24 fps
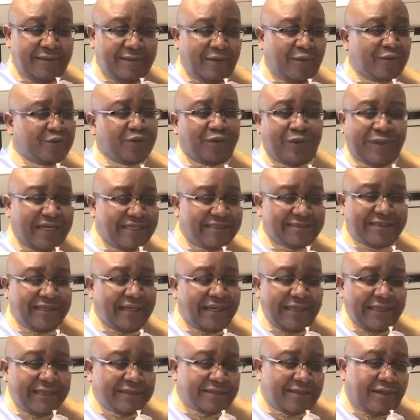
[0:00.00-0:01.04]
what to ask.
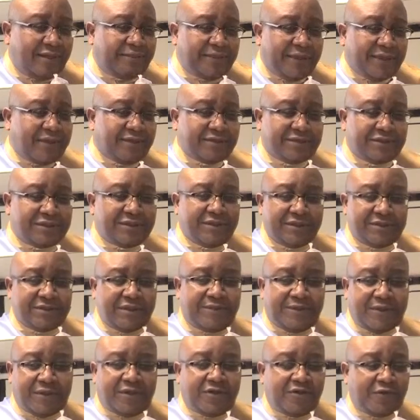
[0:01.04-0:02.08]
Uh, it's not because it's, it's,
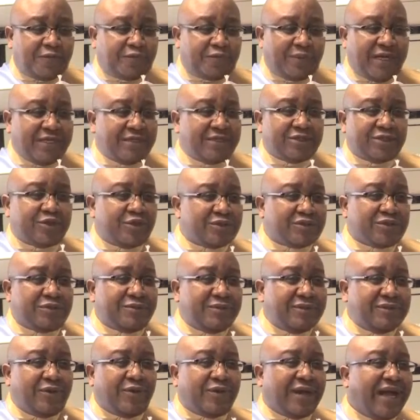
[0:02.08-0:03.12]
not because of pride. It's just
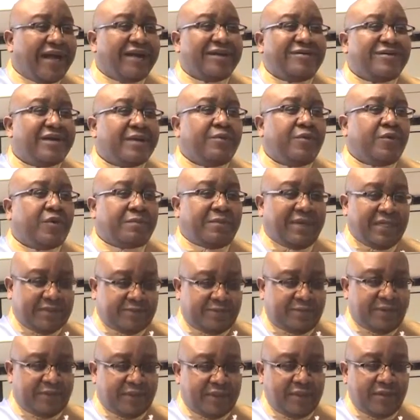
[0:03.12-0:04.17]
not agreeable with my
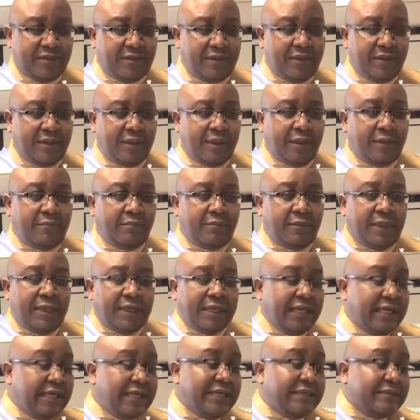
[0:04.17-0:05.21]
spirit.
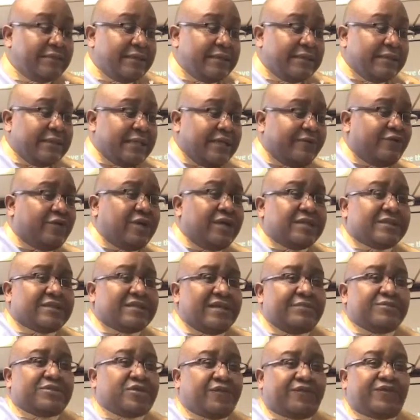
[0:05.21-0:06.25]
It, it, in, even in
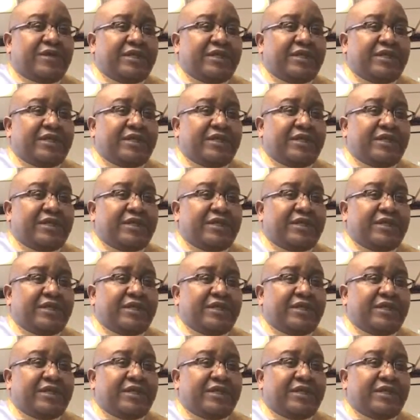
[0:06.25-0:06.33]
terms of